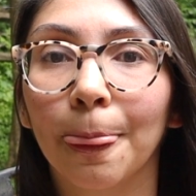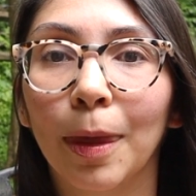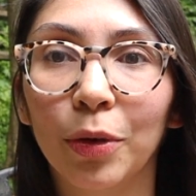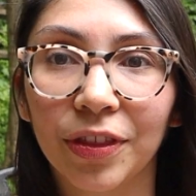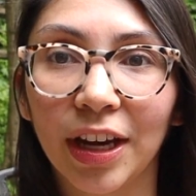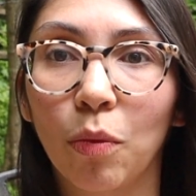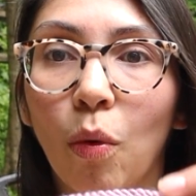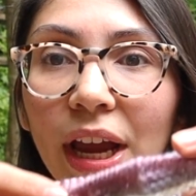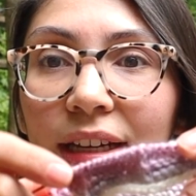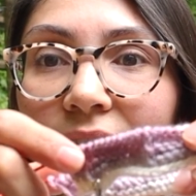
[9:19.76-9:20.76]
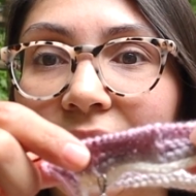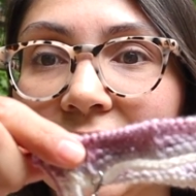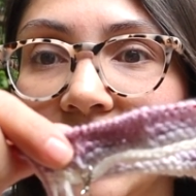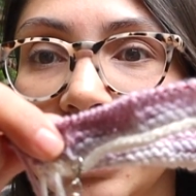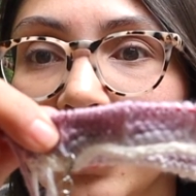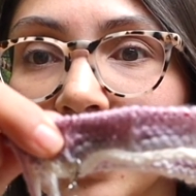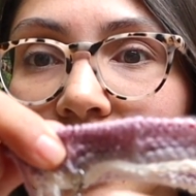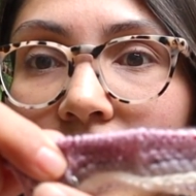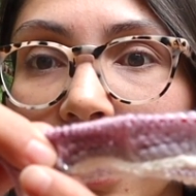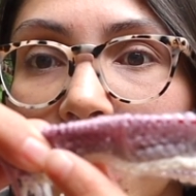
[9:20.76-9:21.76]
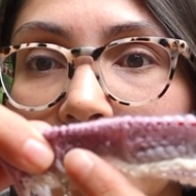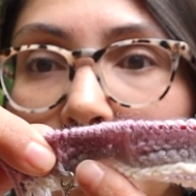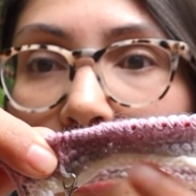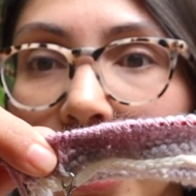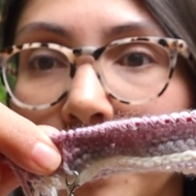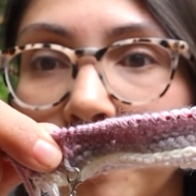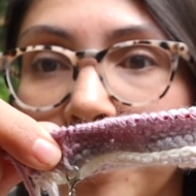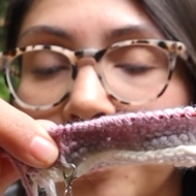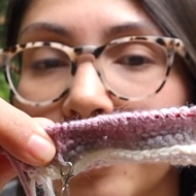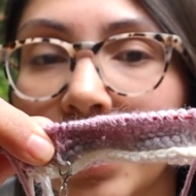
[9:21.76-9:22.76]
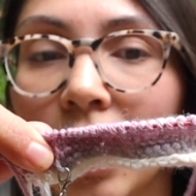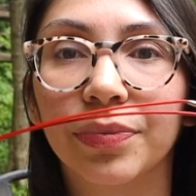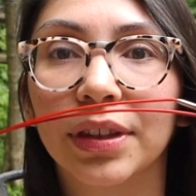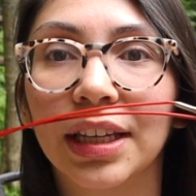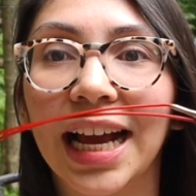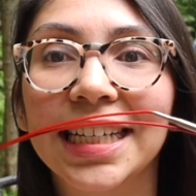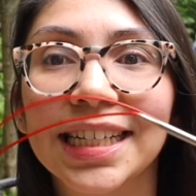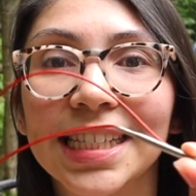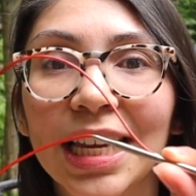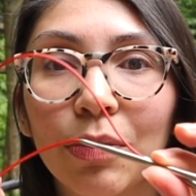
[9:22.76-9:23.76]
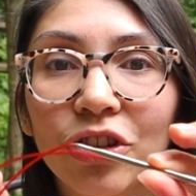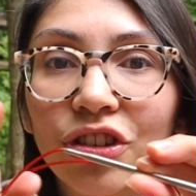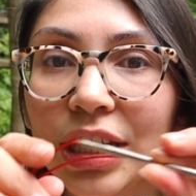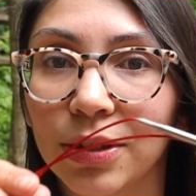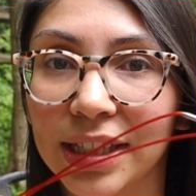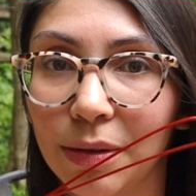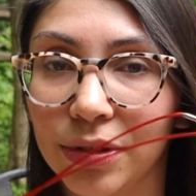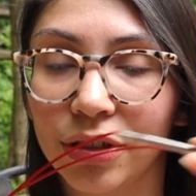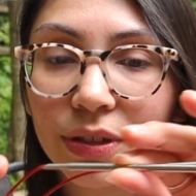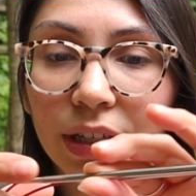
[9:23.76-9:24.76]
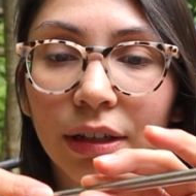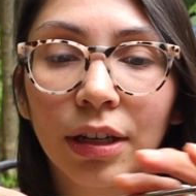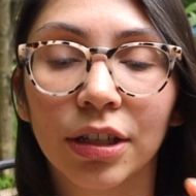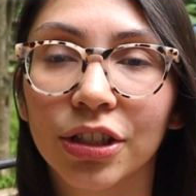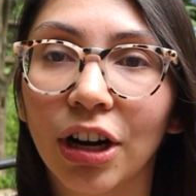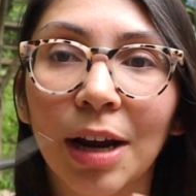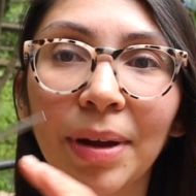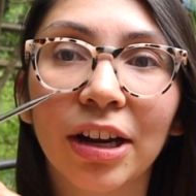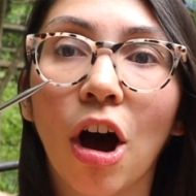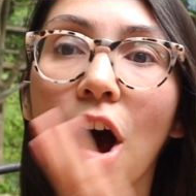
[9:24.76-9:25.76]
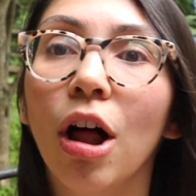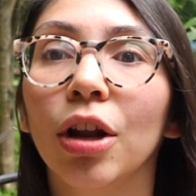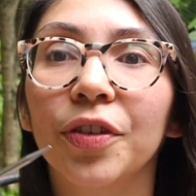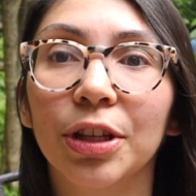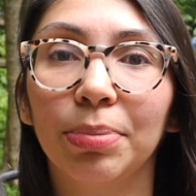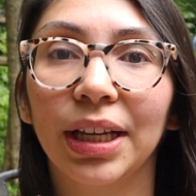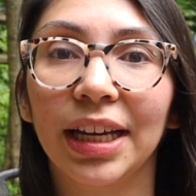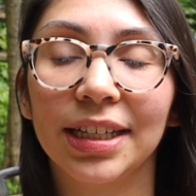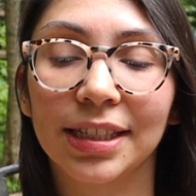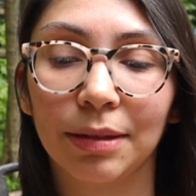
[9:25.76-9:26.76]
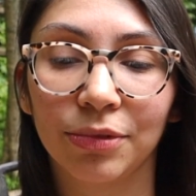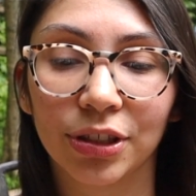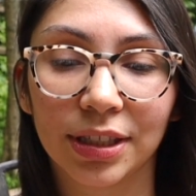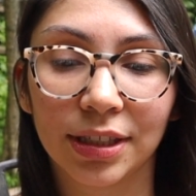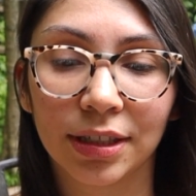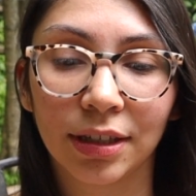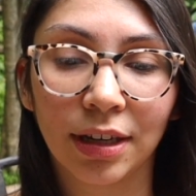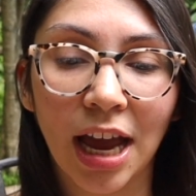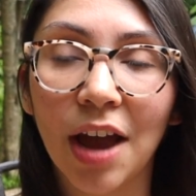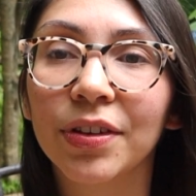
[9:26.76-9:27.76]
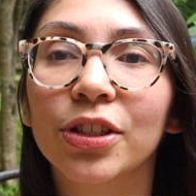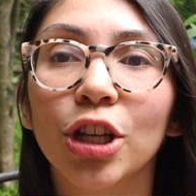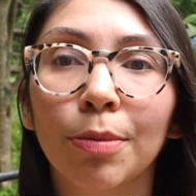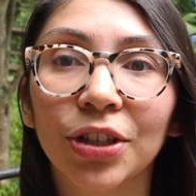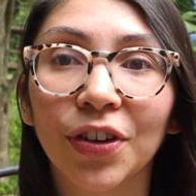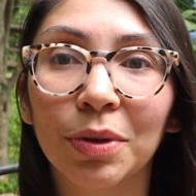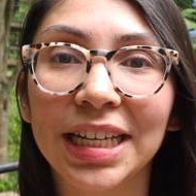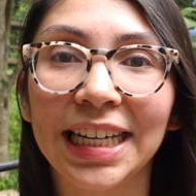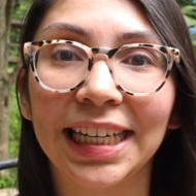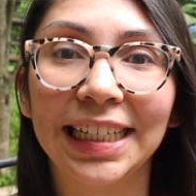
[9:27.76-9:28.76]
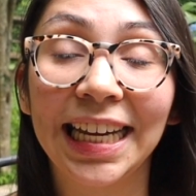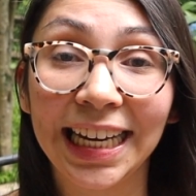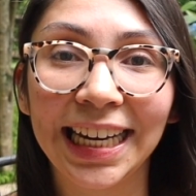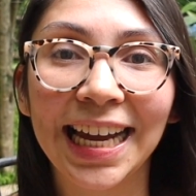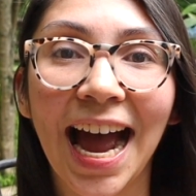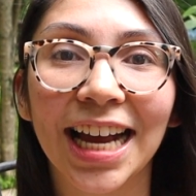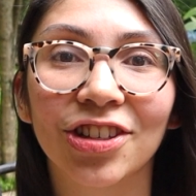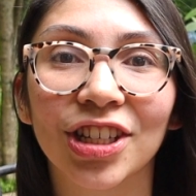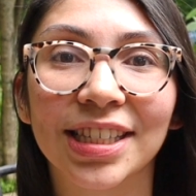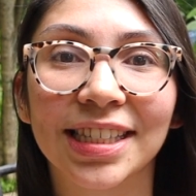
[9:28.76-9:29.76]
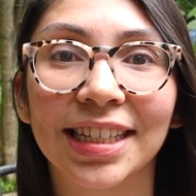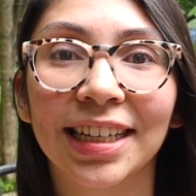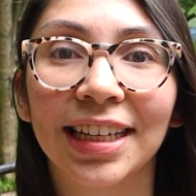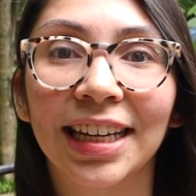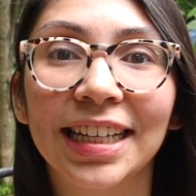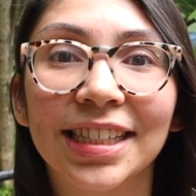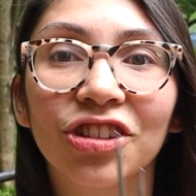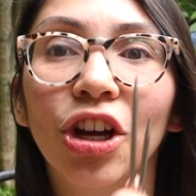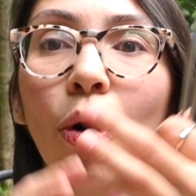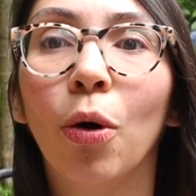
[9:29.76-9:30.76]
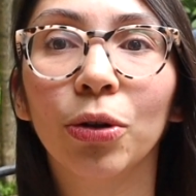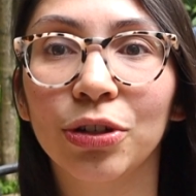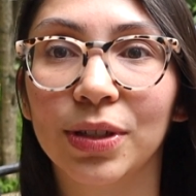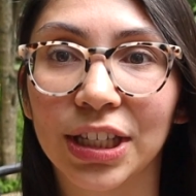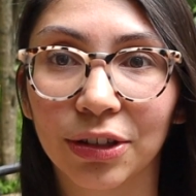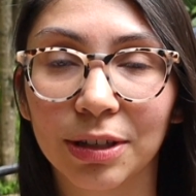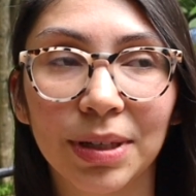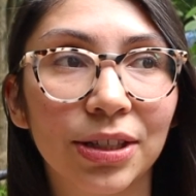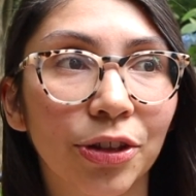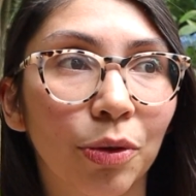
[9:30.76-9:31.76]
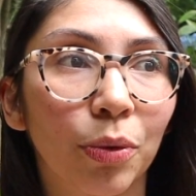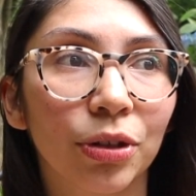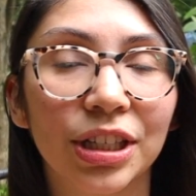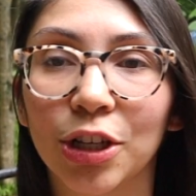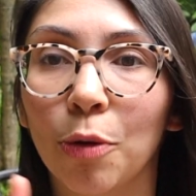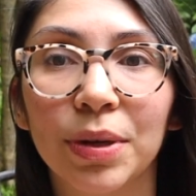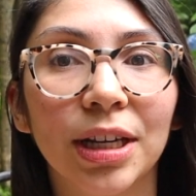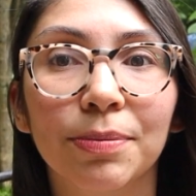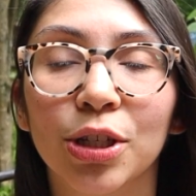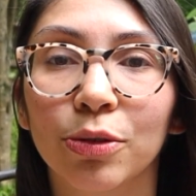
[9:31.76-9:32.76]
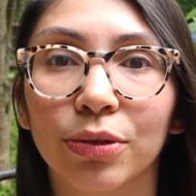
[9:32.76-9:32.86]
with like white details on the bottom. I didn't say which needles I was using. Sorry, I'm like all over the place. I'm just having so much fun with knitting. It's such a whole new skill to me, so the world has opened up to